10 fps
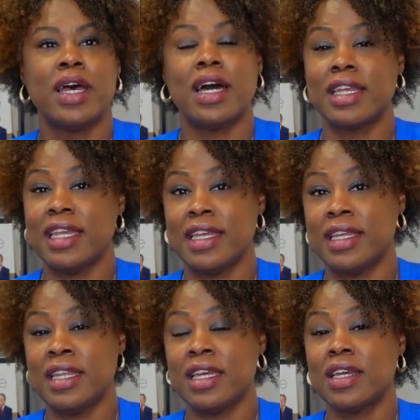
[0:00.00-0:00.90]

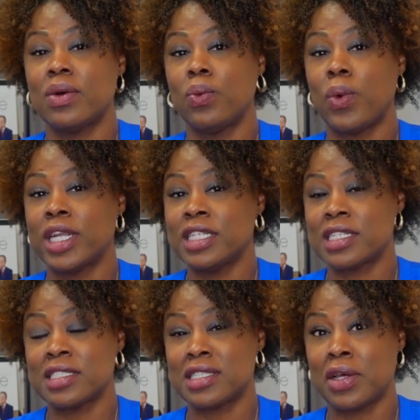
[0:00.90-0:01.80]
Again, 1 is
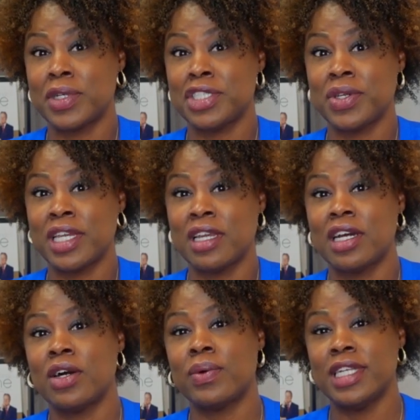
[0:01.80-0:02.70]
as low as you can
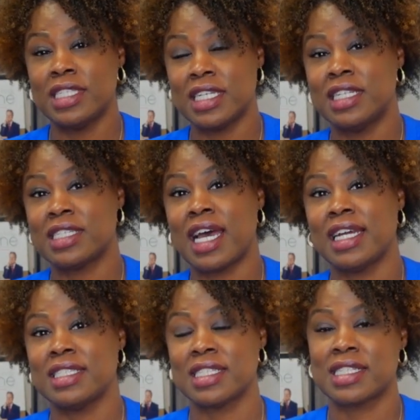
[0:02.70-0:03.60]
go and 10 is
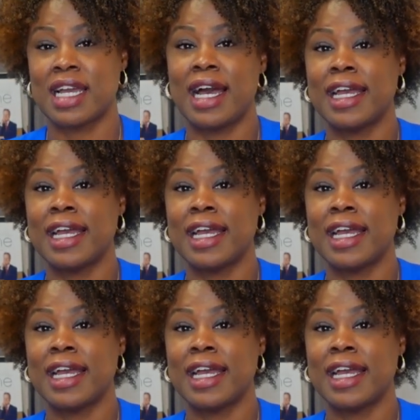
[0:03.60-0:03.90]
high as the sky.